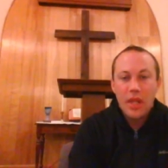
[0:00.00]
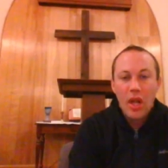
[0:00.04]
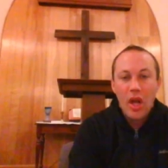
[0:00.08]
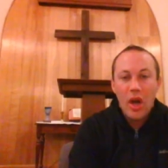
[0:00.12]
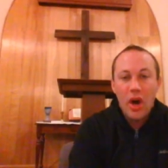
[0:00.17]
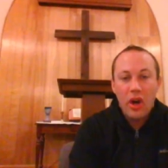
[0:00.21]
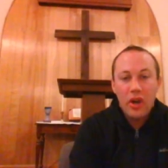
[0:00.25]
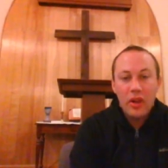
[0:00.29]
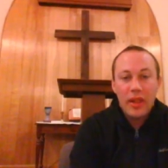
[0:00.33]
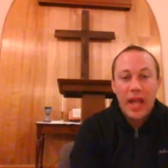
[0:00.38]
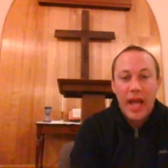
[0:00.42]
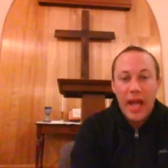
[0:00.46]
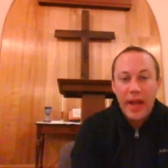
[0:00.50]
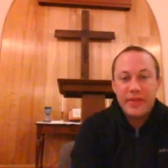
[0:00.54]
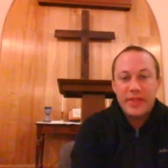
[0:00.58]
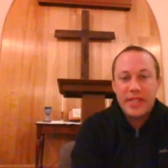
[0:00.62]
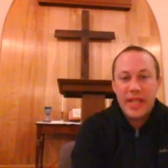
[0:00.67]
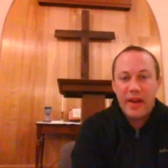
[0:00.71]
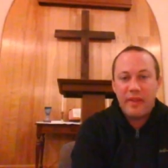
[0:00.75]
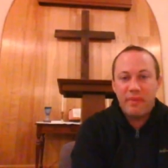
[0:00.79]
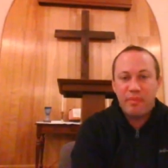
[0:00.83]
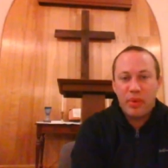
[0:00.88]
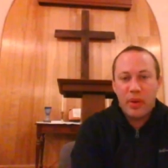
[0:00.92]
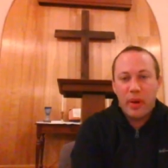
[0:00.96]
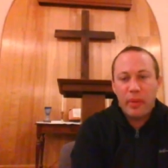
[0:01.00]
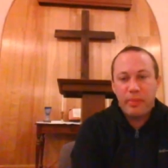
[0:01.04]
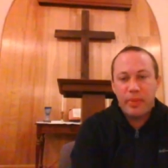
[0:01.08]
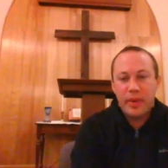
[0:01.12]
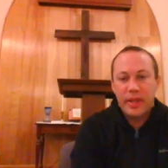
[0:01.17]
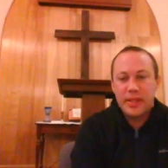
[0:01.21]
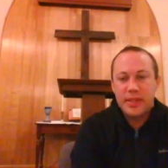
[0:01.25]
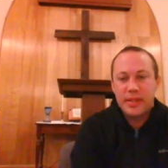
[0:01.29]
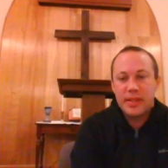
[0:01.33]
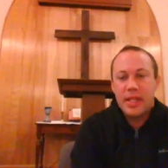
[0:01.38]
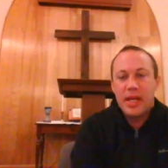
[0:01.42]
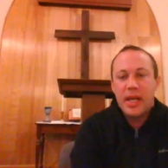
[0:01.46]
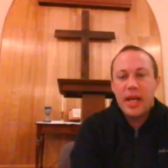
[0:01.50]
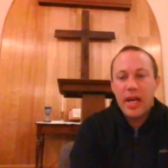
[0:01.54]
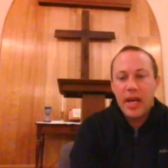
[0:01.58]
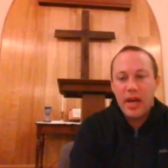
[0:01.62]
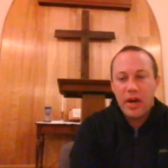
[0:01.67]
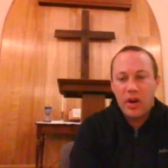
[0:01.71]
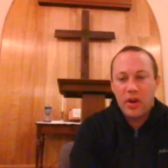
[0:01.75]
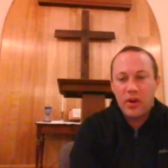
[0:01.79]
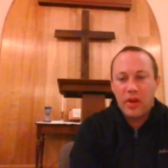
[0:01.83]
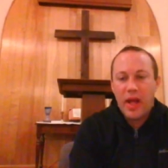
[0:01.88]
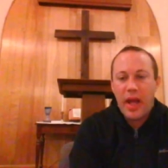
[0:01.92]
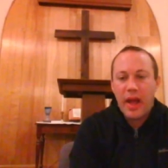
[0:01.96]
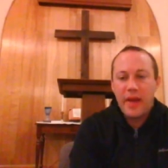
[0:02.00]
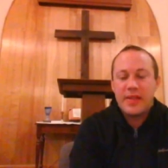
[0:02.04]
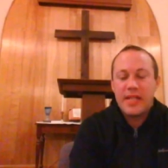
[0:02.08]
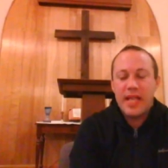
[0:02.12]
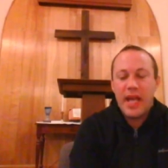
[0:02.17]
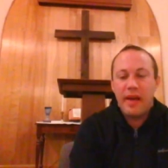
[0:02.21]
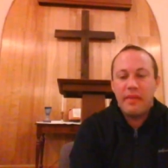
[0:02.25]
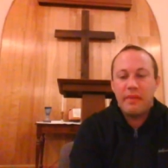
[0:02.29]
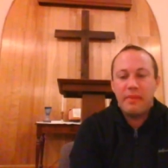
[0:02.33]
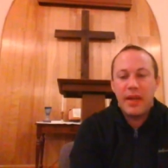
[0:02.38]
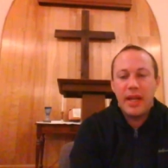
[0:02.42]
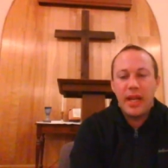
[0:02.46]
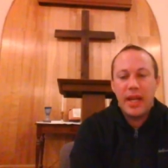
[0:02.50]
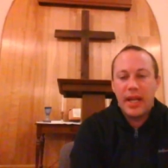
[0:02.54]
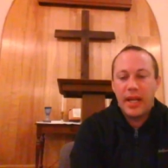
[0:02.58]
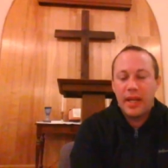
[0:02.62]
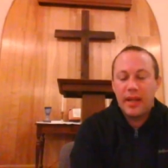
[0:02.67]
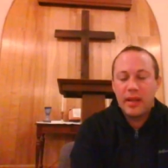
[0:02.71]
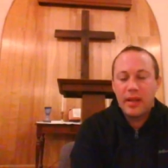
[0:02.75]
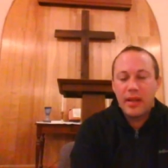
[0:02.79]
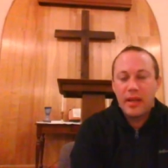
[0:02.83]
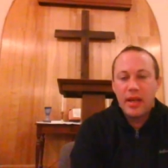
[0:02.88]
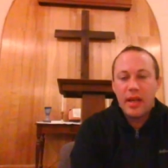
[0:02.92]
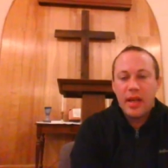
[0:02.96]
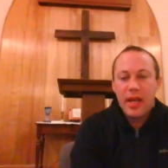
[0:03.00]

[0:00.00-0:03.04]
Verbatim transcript: Our lives have purpose and our lives have meaning.